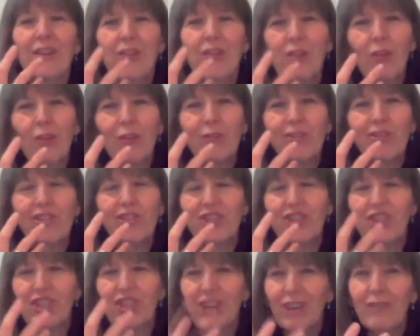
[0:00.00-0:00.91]
God's
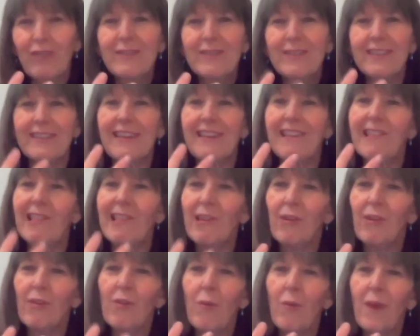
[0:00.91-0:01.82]
chosen and
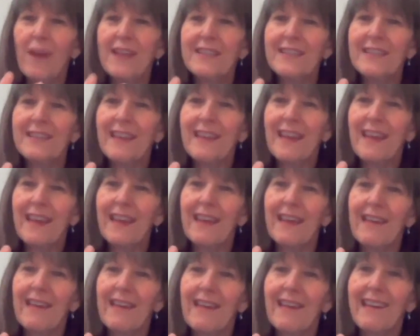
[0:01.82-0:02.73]
long-awaited
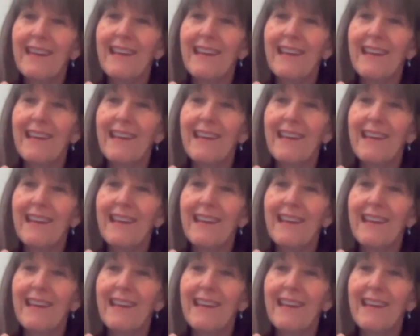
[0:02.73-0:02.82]
king,